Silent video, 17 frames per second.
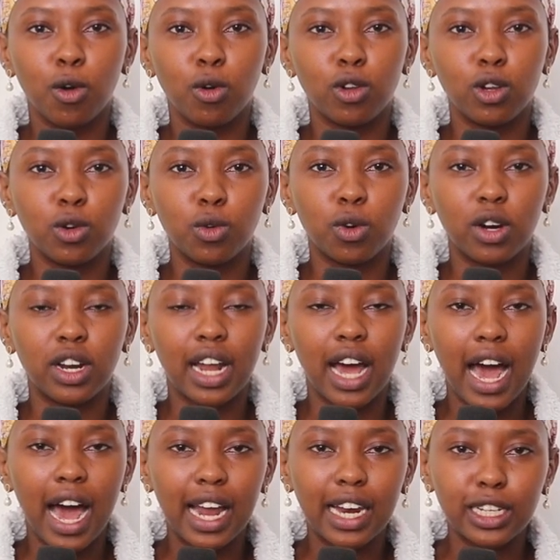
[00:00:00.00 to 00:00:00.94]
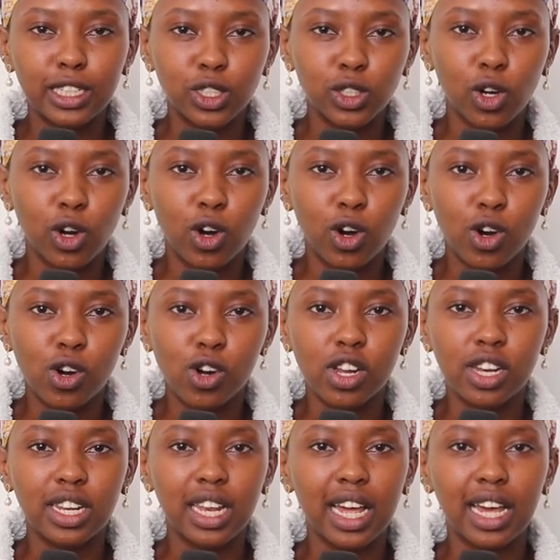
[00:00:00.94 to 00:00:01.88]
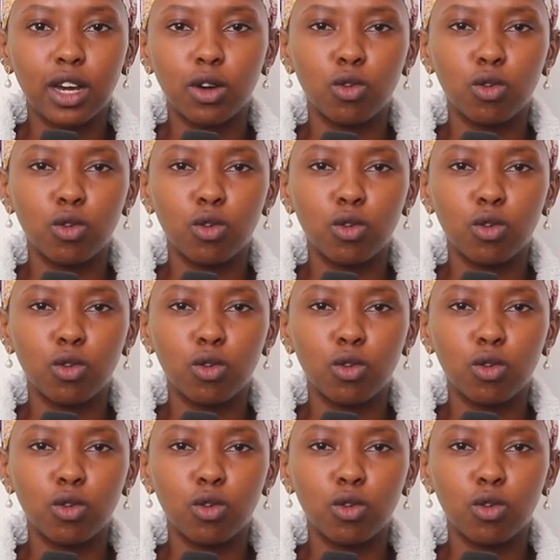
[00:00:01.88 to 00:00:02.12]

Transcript: kulikuwa na Allison, like